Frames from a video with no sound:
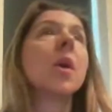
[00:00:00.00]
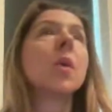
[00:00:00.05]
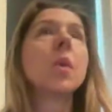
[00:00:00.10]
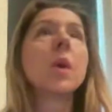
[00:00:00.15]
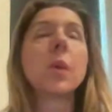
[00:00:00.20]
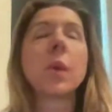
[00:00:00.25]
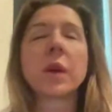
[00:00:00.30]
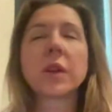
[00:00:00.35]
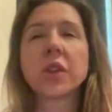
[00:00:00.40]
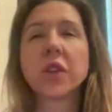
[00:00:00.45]

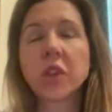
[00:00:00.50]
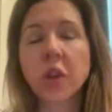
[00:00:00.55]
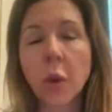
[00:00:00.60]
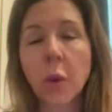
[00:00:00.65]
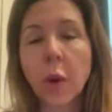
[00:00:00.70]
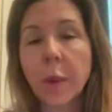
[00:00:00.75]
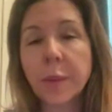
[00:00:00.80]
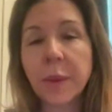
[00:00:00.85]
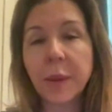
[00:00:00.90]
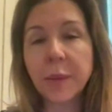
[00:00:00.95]
We want to
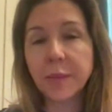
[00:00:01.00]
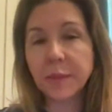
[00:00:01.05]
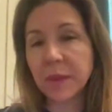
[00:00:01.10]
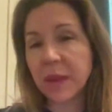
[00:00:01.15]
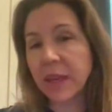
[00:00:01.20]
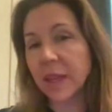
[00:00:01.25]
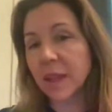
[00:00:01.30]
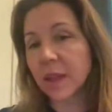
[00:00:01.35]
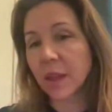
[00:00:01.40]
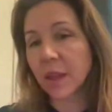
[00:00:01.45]
show up and
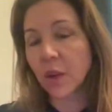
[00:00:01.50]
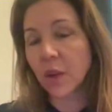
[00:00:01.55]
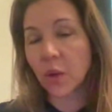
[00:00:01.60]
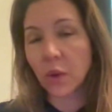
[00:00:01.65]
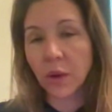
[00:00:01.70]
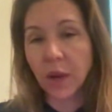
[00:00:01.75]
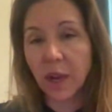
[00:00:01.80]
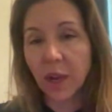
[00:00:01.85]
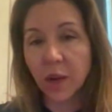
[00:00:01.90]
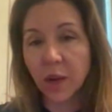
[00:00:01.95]
meet the
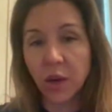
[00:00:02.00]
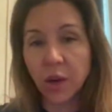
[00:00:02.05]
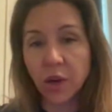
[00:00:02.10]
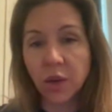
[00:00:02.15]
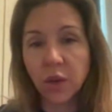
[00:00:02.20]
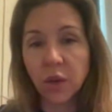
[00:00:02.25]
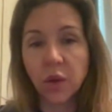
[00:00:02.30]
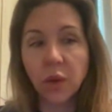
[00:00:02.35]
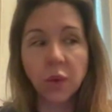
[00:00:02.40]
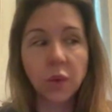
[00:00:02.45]
creator
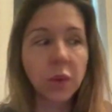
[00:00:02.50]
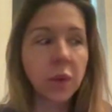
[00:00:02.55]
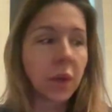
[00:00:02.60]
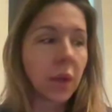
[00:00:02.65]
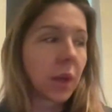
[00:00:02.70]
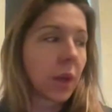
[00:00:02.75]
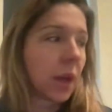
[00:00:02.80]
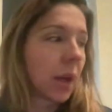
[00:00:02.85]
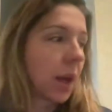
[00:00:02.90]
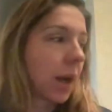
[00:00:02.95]
who,
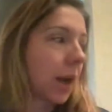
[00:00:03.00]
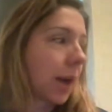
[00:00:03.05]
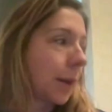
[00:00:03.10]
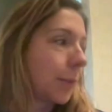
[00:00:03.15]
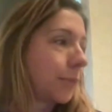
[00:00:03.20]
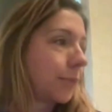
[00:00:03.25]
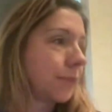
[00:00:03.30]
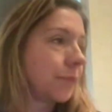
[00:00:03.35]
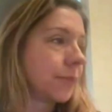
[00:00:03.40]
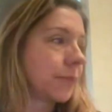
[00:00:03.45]

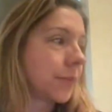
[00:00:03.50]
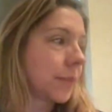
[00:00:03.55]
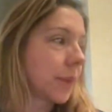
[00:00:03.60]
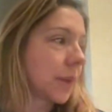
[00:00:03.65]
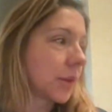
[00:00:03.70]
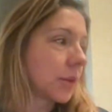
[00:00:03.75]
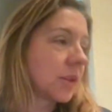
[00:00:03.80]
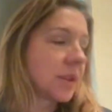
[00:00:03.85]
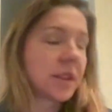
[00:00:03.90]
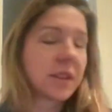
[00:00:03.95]
you
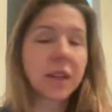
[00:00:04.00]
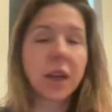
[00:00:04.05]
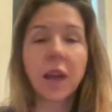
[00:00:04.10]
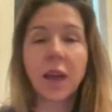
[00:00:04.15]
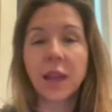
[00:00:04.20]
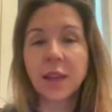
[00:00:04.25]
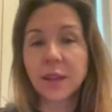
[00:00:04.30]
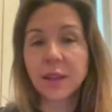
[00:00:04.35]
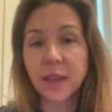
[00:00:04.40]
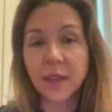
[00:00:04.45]
know,
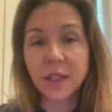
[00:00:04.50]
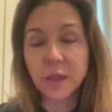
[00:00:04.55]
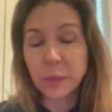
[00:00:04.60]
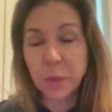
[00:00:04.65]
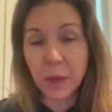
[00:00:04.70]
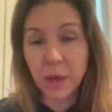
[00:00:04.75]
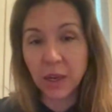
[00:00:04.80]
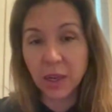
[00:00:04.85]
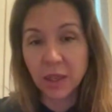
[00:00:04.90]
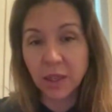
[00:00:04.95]
designed the
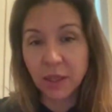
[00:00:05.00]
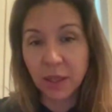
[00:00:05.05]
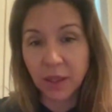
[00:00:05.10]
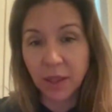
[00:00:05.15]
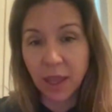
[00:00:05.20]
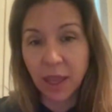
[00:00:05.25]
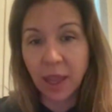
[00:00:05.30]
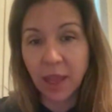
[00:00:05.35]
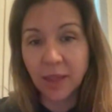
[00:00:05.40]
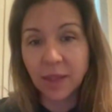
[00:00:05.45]
experience on
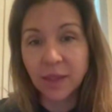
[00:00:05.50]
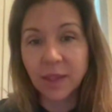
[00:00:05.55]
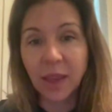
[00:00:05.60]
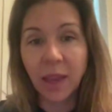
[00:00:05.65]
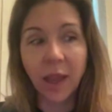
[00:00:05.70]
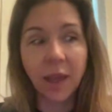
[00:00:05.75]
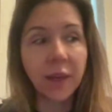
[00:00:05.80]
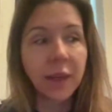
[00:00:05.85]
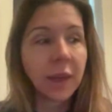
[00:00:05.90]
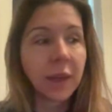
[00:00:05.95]
the
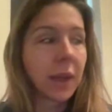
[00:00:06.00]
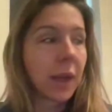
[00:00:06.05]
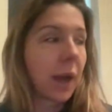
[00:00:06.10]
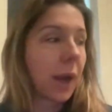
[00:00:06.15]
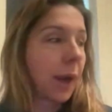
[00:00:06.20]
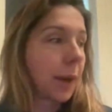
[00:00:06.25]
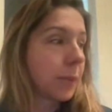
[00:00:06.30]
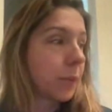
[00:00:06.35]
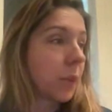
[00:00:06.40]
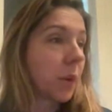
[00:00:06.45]
headset.
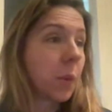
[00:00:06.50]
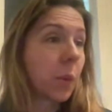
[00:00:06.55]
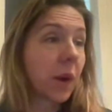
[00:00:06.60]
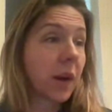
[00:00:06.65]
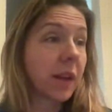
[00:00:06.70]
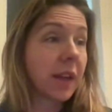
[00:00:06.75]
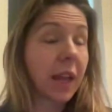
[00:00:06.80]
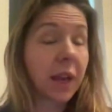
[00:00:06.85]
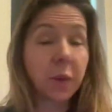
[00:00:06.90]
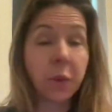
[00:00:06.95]
We
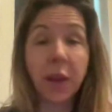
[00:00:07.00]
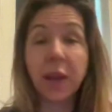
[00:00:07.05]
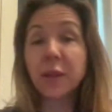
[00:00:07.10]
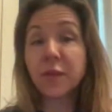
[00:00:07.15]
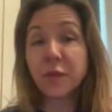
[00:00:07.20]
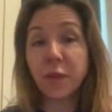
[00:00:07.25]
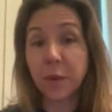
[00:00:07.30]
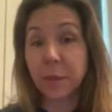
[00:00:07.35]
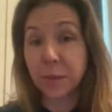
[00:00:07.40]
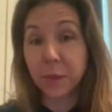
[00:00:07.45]
want to get away
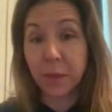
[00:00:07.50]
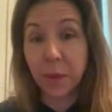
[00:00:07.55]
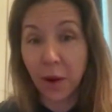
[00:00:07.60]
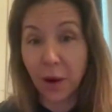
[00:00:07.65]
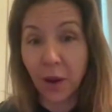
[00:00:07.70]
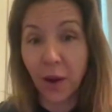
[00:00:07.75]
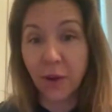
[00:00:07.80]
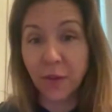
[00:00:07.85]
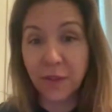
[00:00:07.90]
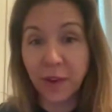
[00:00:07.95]
from
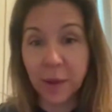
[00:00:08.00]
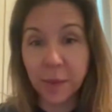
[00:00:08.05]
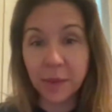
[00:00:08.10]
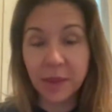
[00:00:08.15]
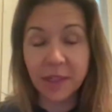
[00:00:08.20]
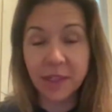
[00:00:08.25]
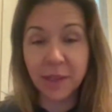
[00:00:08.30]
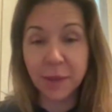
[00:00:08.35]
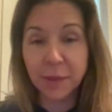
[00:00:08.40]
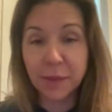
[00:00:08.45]
our
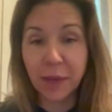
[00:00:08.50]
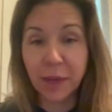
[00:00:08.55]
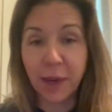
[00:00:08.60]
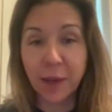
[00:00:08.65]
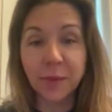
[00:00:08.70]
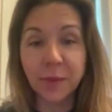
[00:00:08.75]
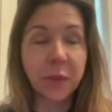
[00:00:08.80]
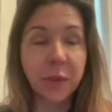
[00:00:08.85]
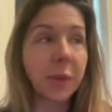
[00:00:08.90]
family sometimes.